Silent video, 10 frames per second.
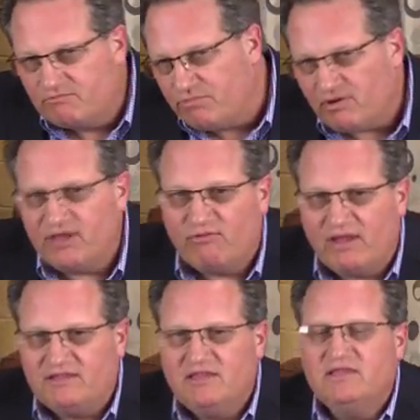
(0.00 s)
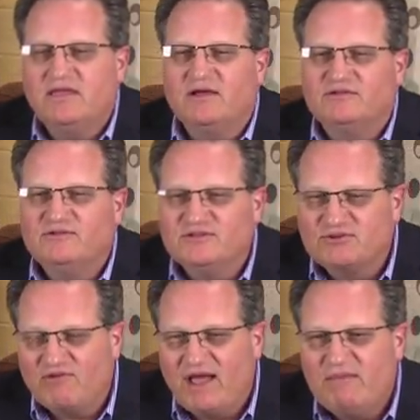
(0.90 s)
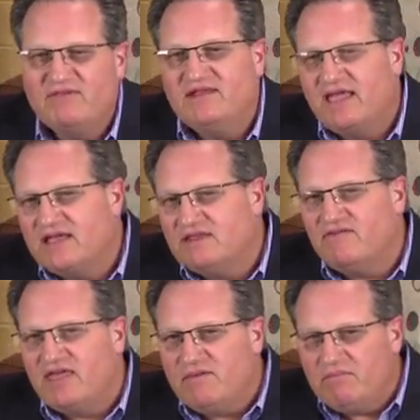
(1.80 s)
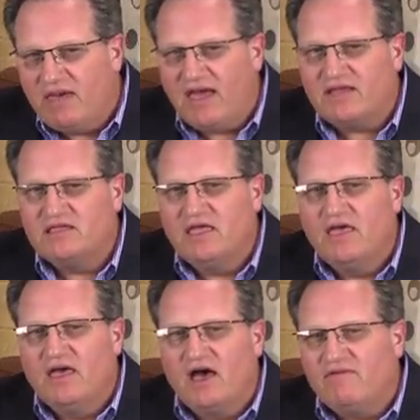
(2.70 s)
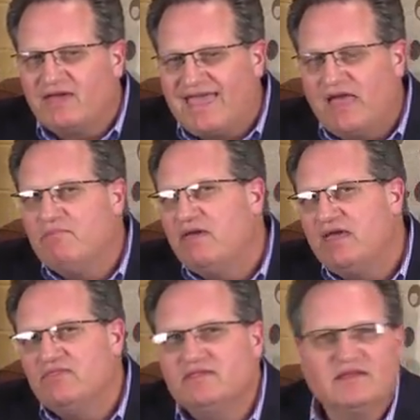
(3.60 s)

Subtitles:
pretty great detail to describe the negative impact of a campaign that